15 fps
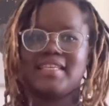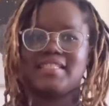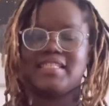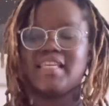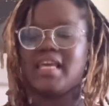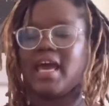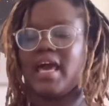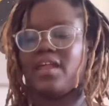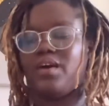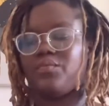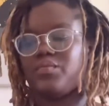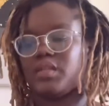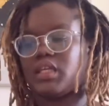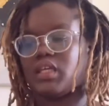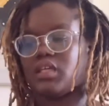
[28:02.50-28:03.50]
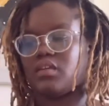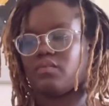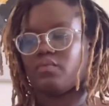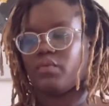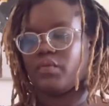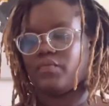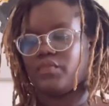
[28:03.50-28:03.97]
She had a really good
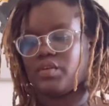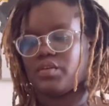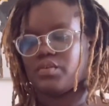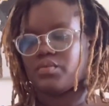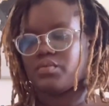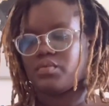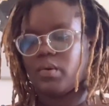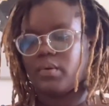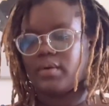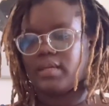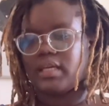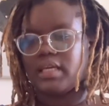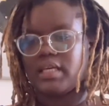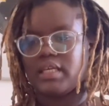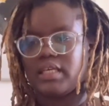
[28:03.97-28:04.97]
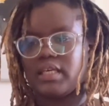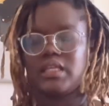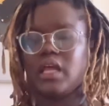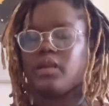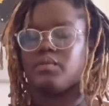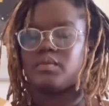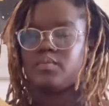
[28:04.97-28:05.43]
review on it.
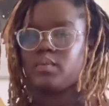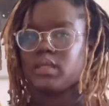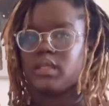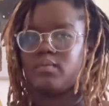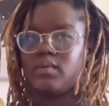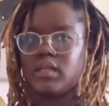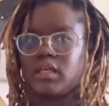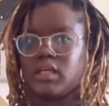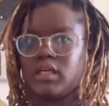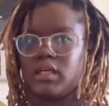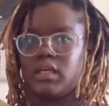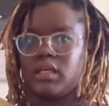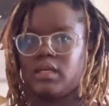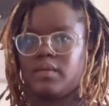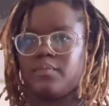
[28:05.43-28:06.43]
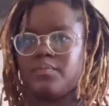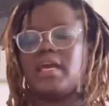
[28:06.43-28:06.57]
Said it was really, really good.